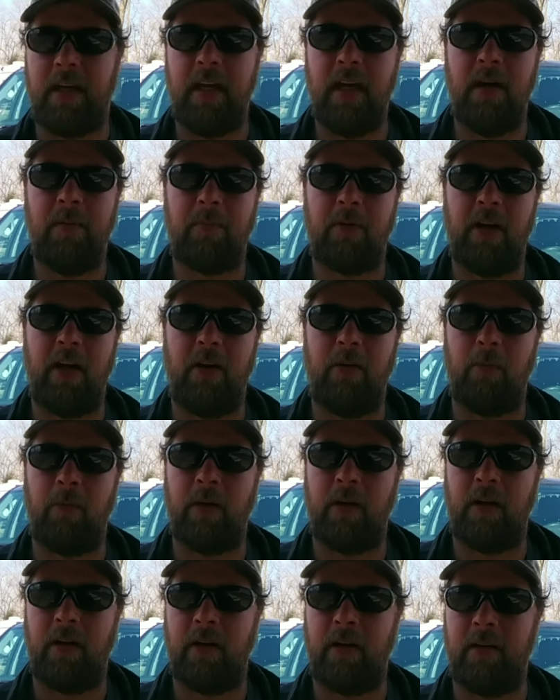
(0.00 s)
campground
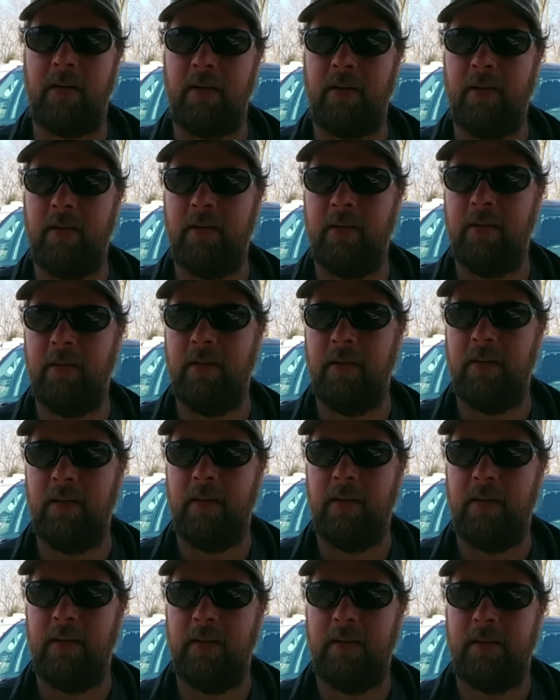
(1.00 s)
where
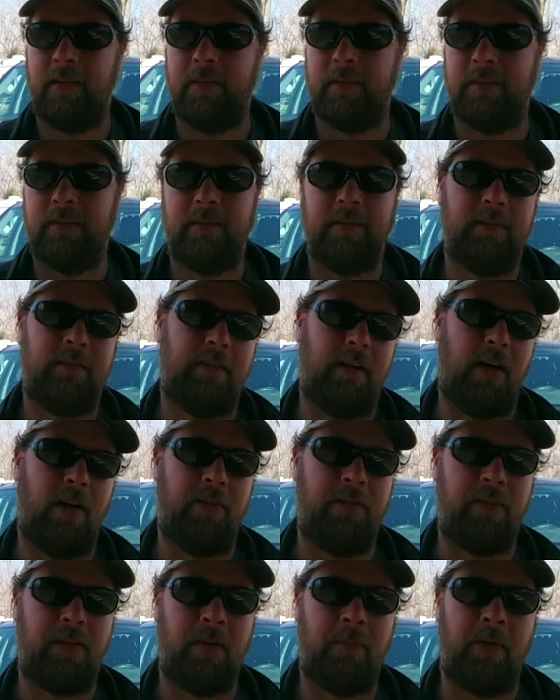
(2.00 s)
our
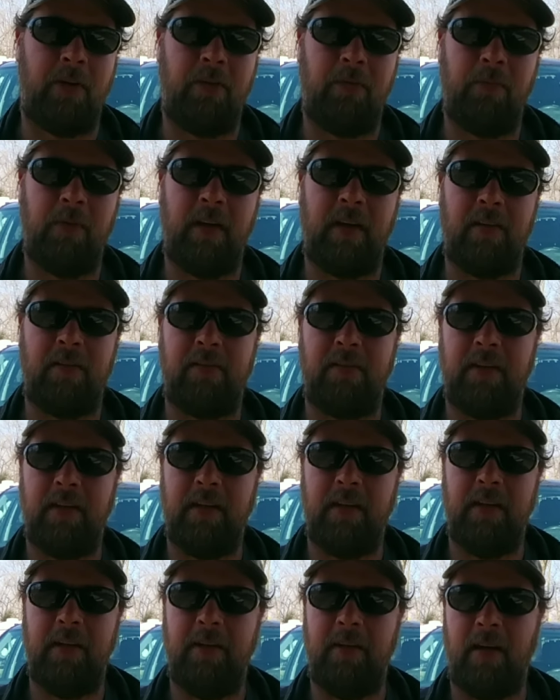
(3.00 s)
summers we can
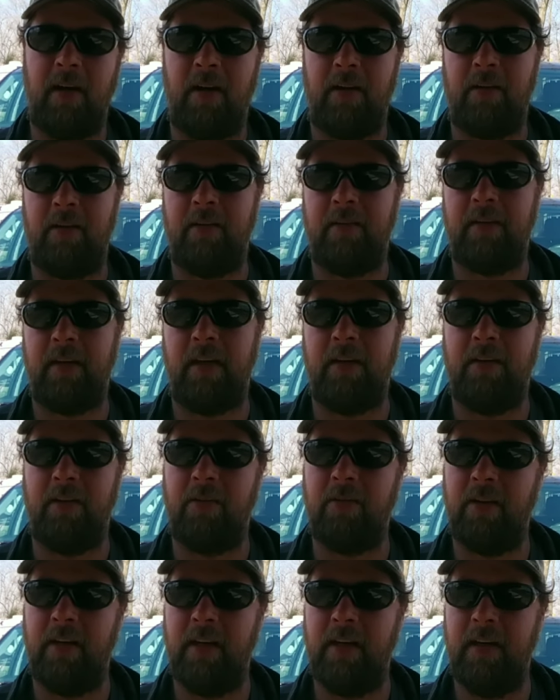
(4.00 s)
see 110
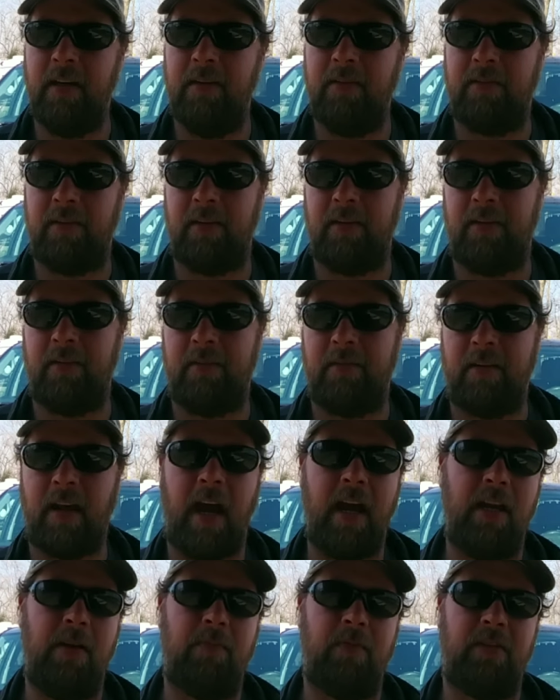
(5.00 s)
degrees and
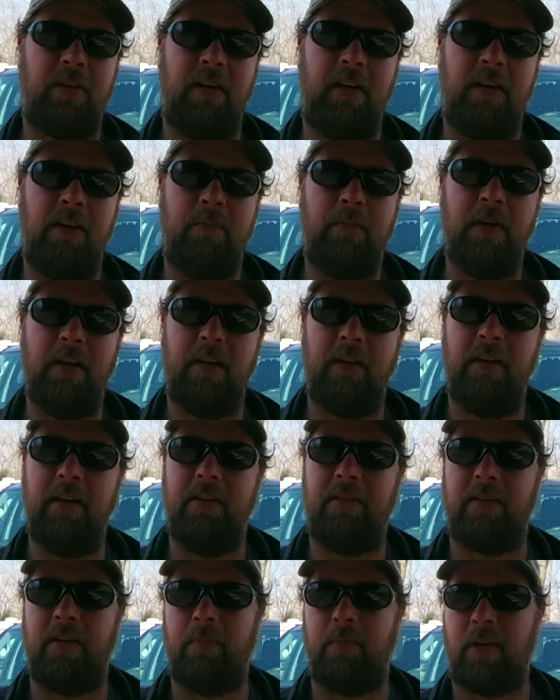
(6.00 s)
90% humidity
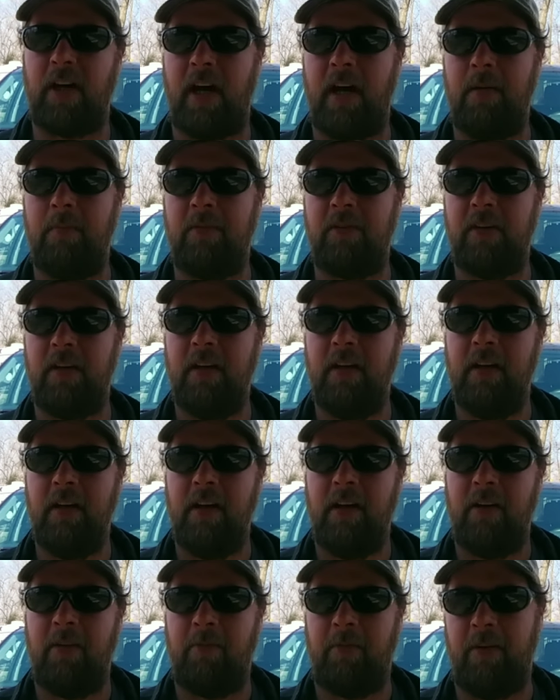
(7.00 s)
sometimes,
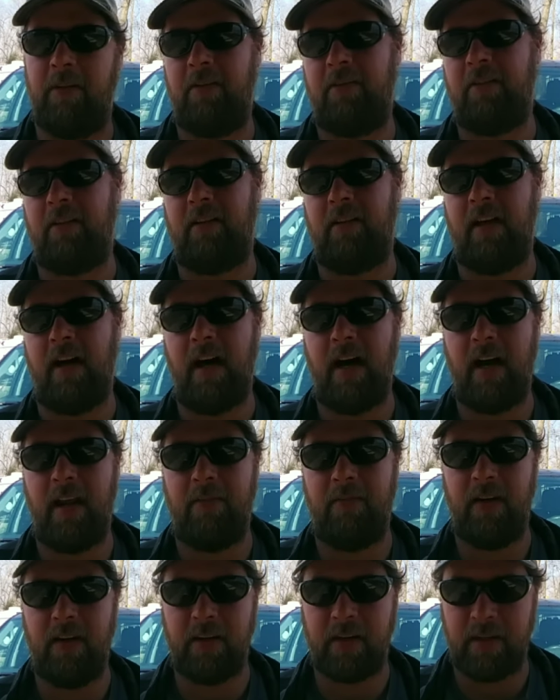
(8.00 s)
where there's a lot
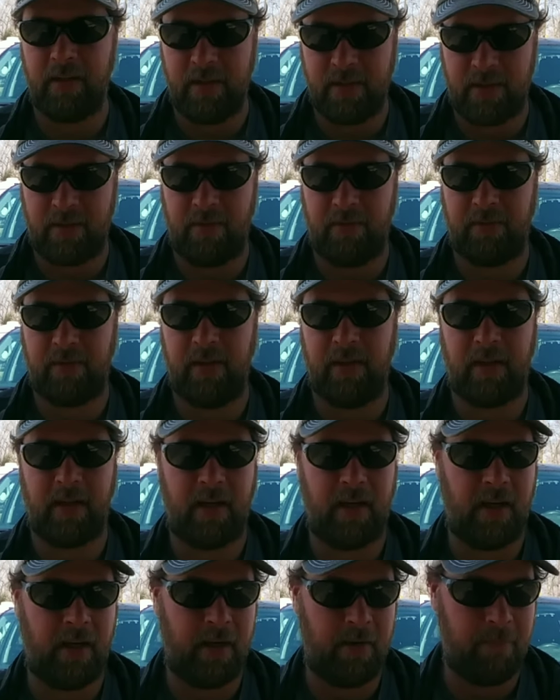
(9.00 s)
of air conditioners kicking
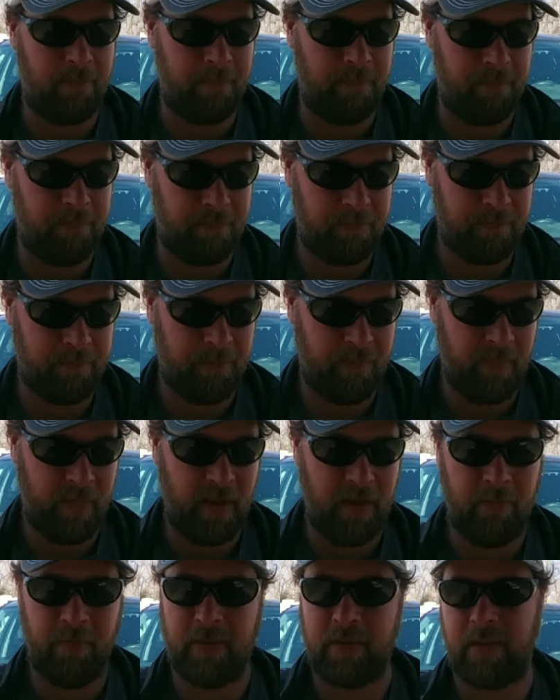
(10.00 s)
on,
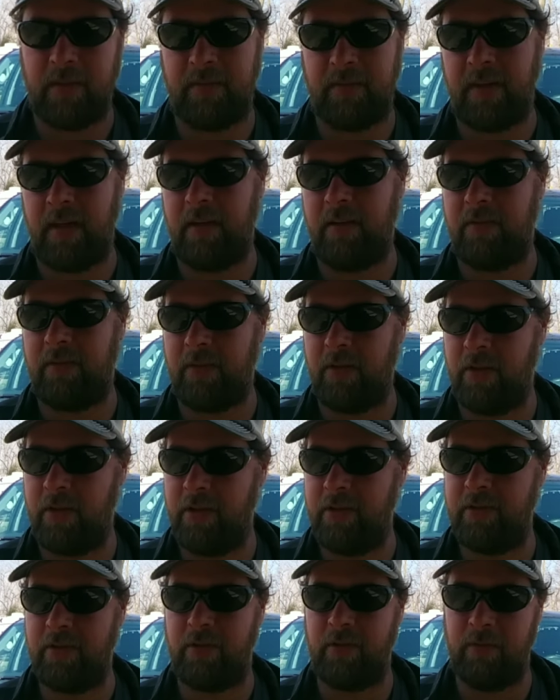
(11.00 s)
which could send a
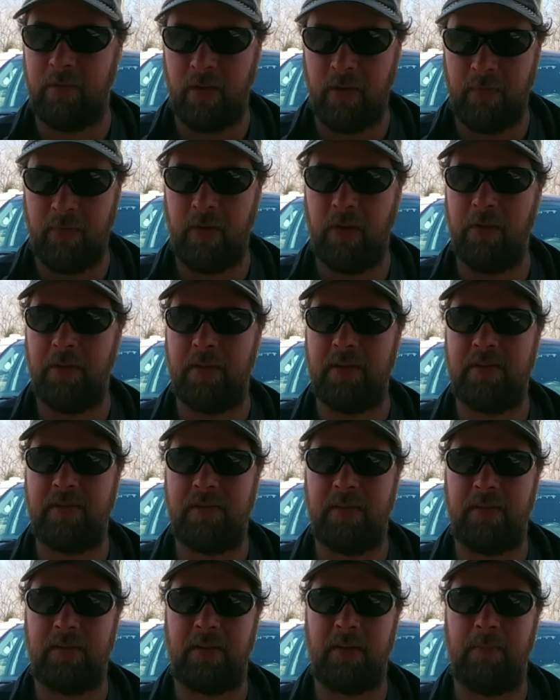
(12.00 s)
surge or a low voltage
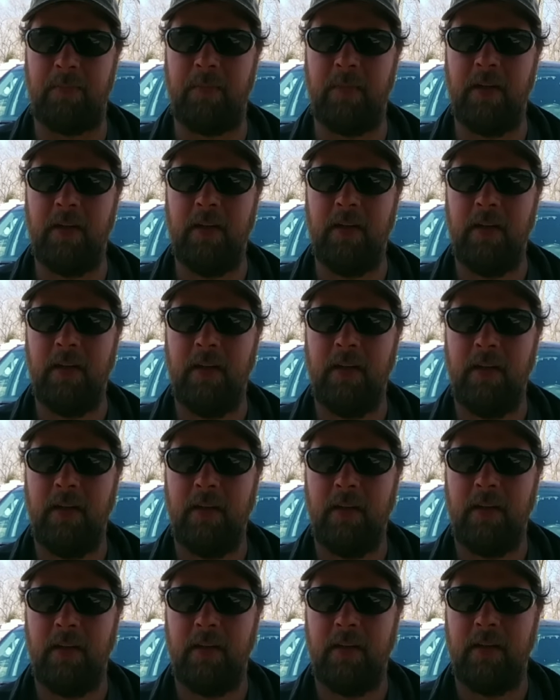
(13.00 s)
system,
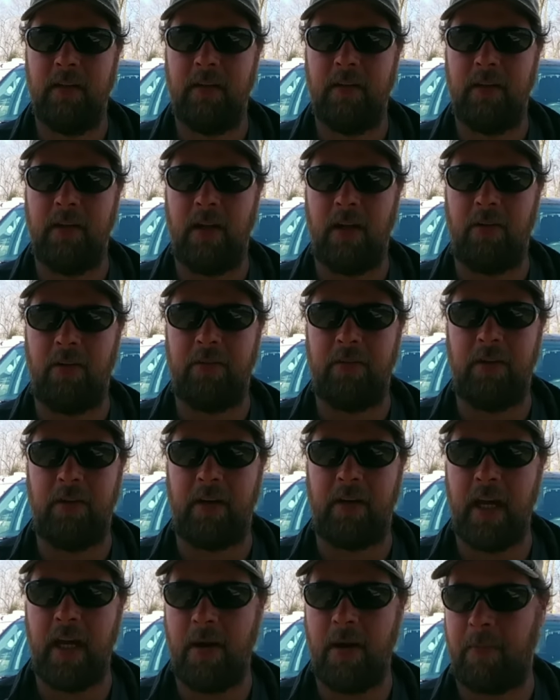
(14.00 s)
to your
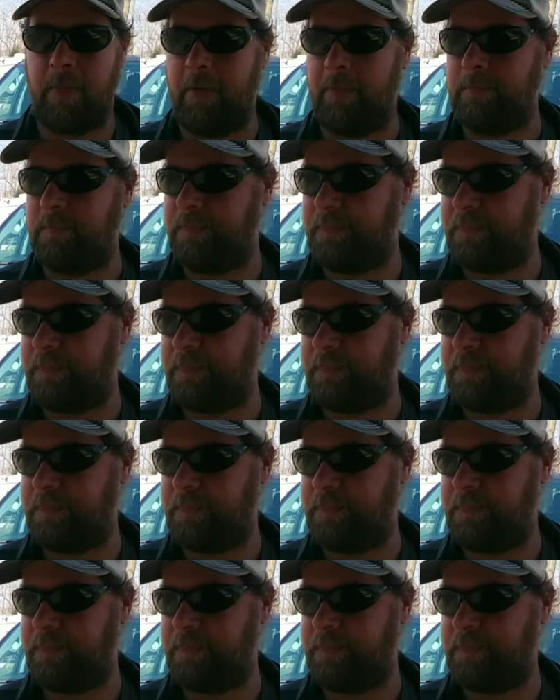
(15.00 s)
camper.